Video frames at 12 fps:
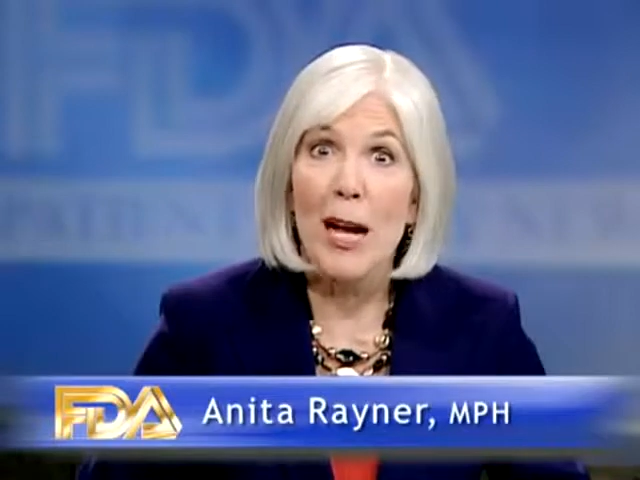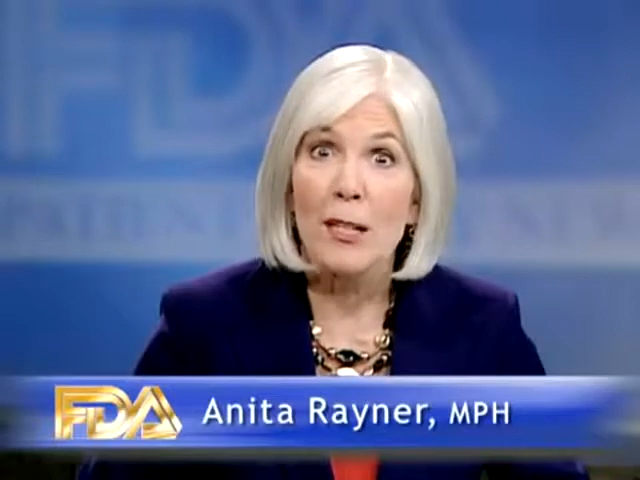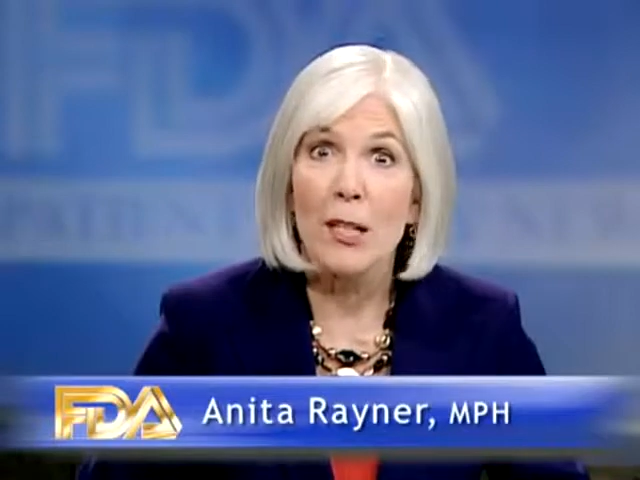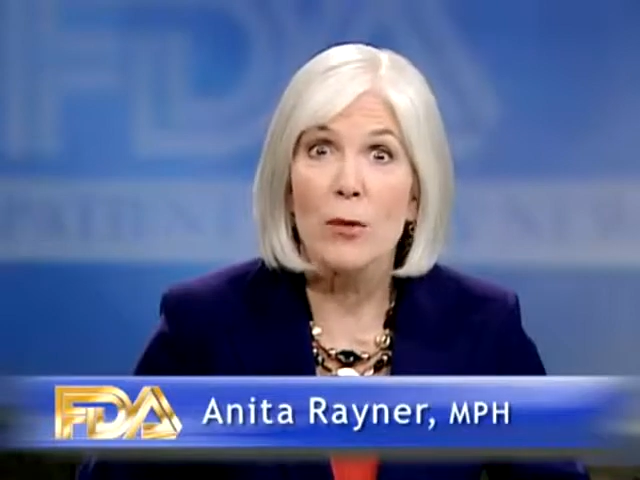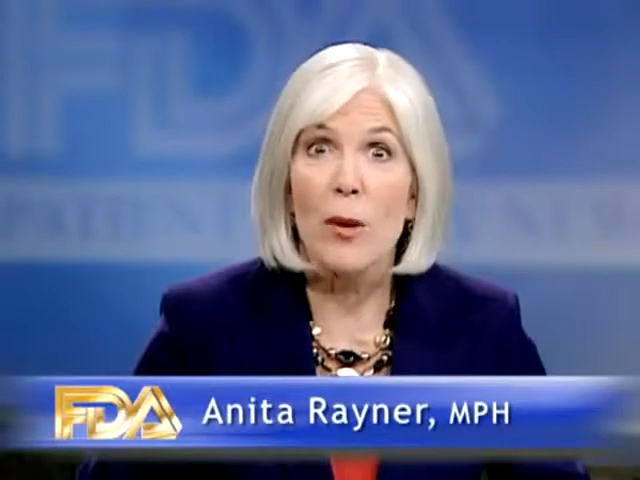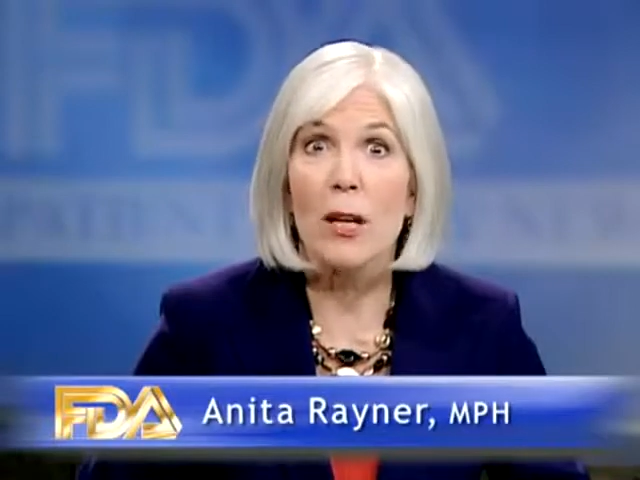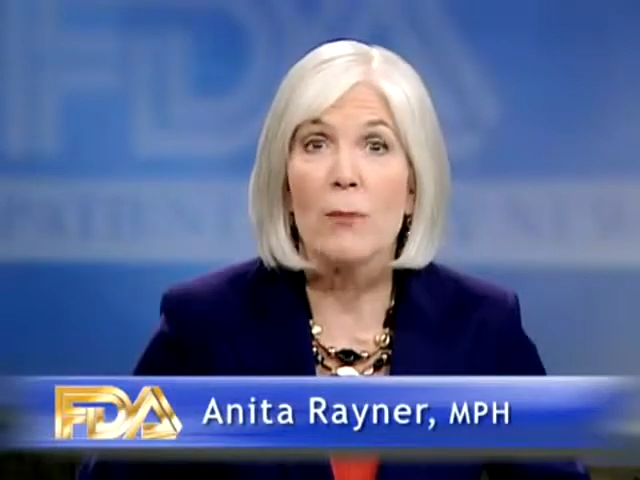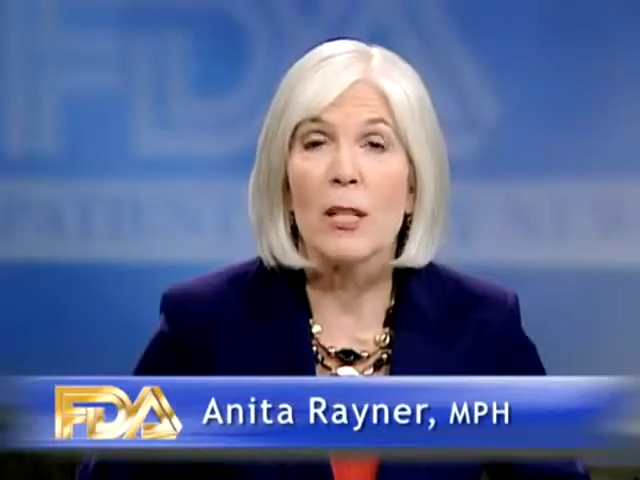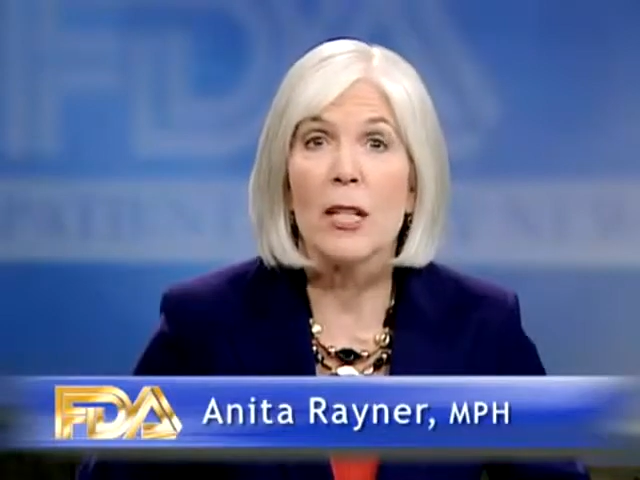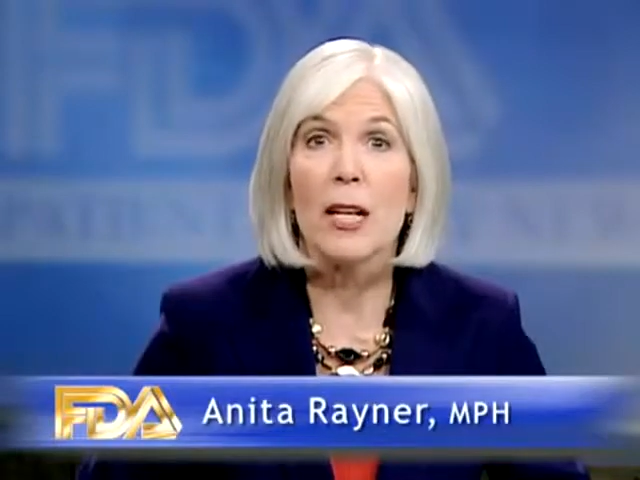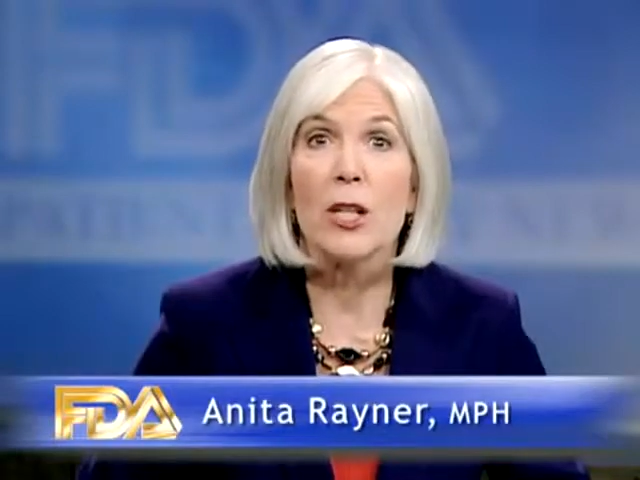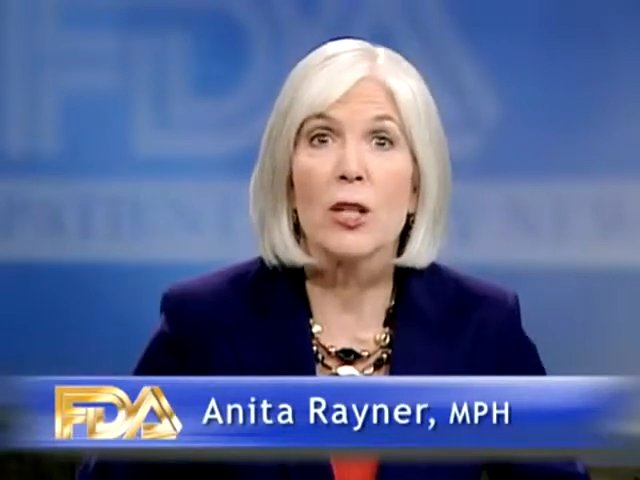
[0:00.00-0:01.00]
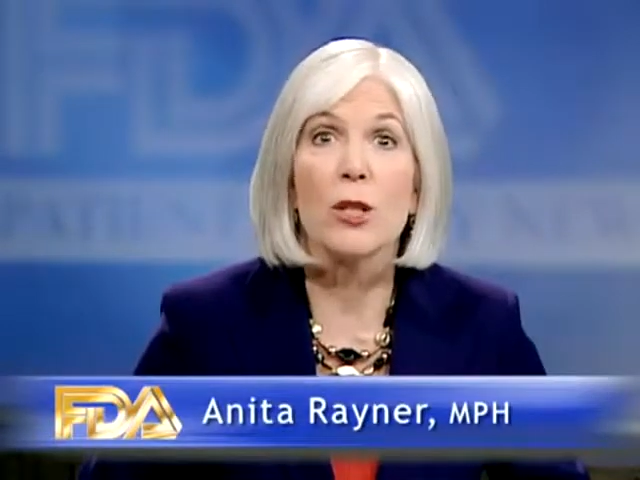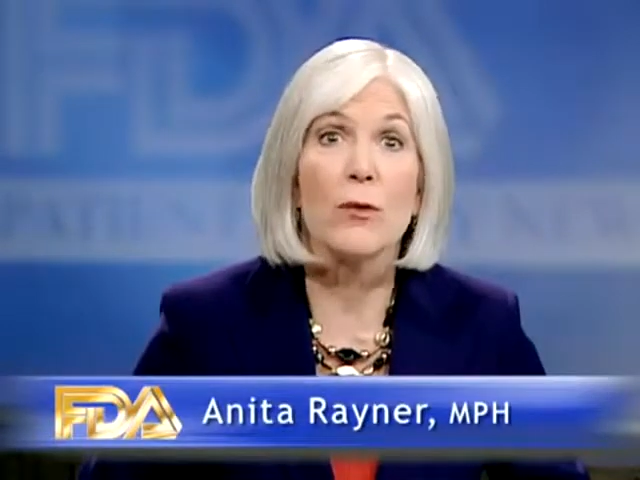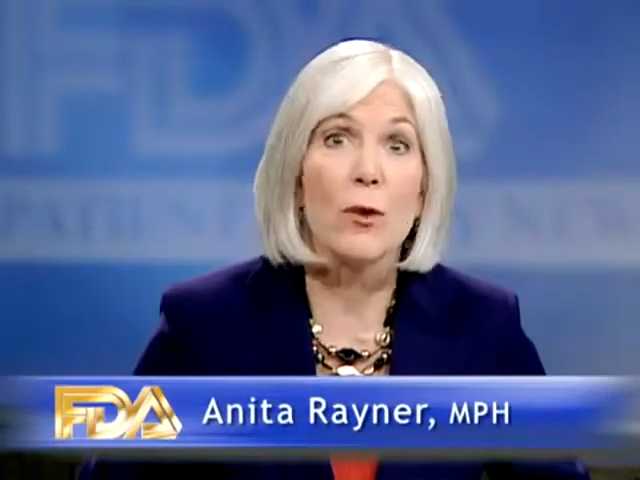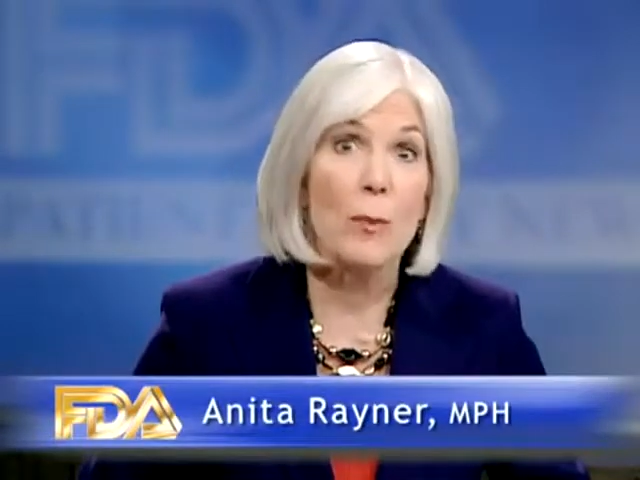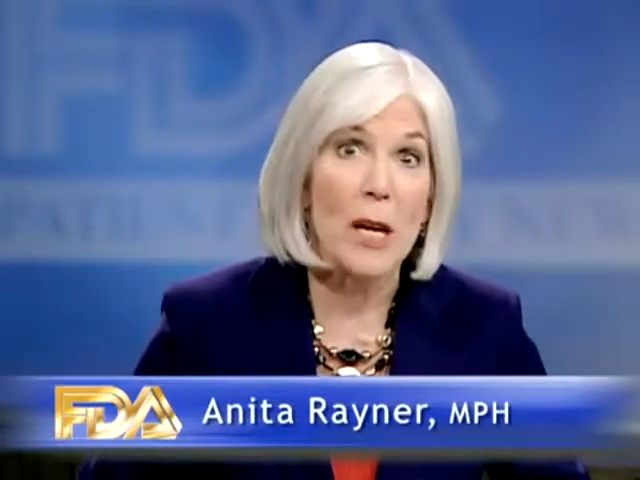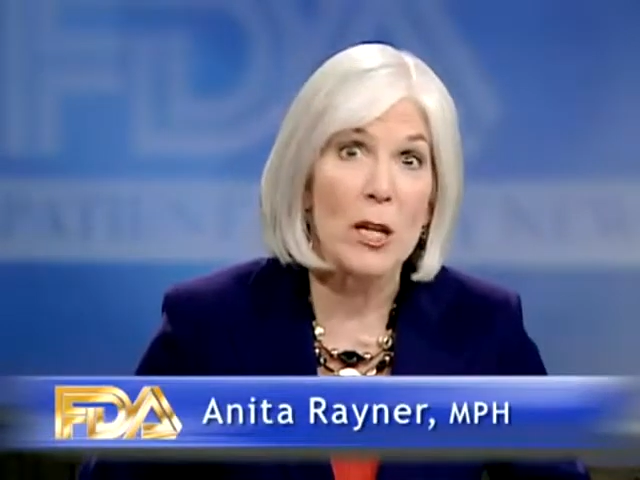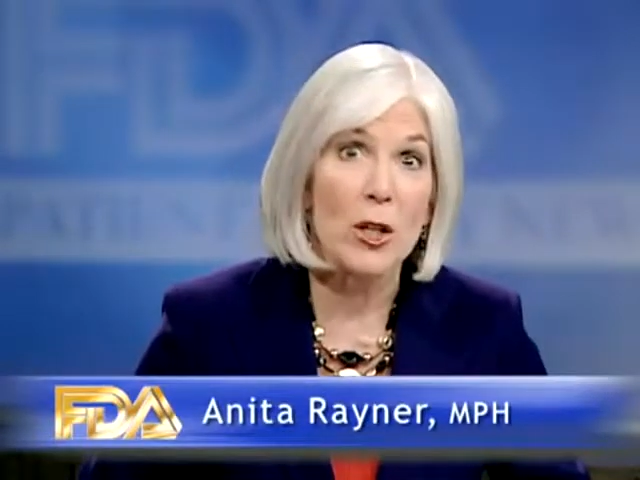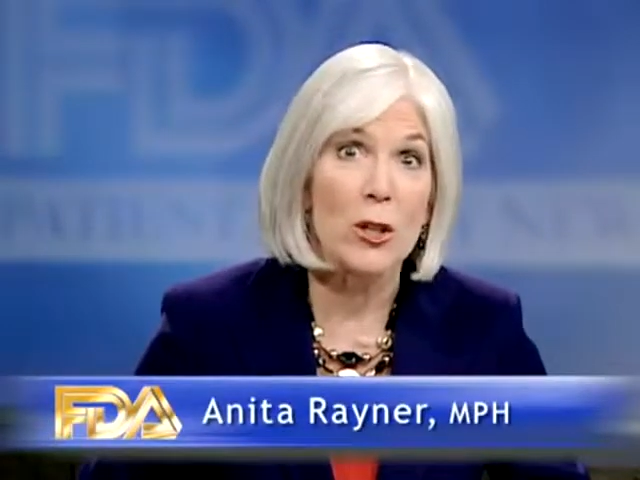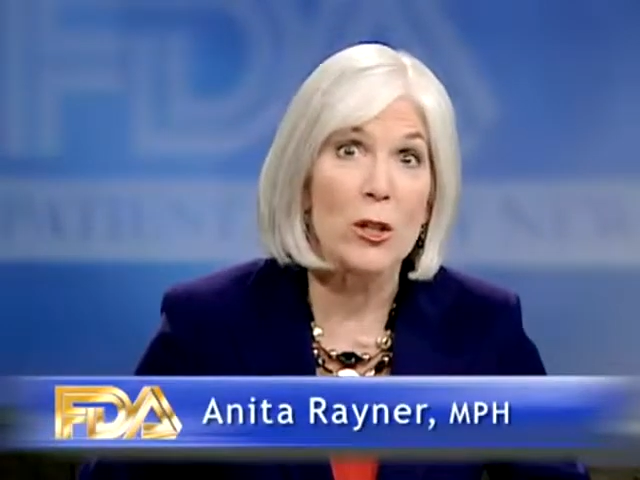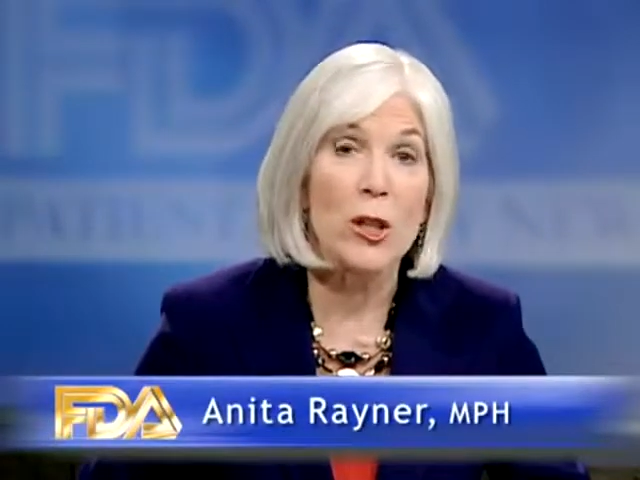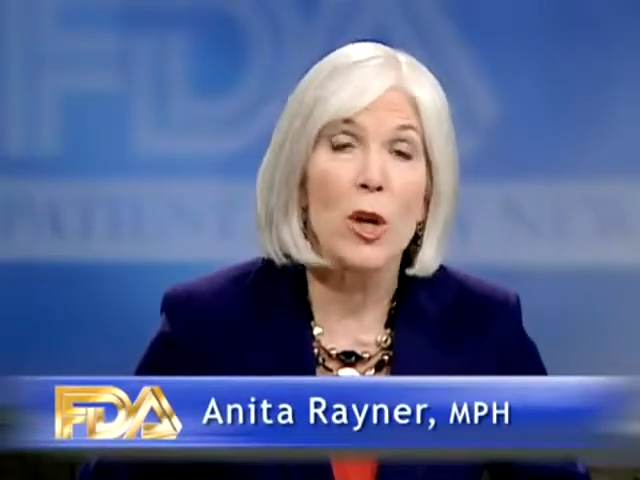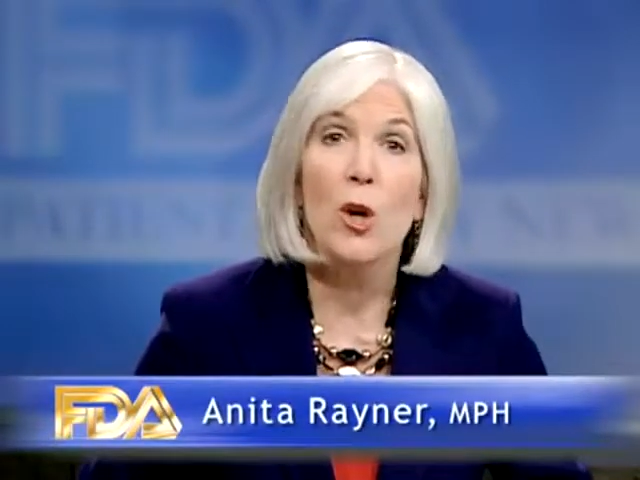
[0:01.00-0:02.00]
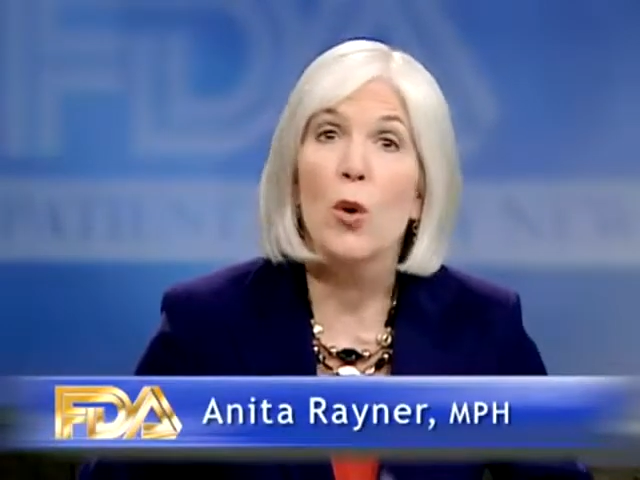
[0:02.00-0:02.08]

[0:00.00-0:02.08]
practice recommendations for patients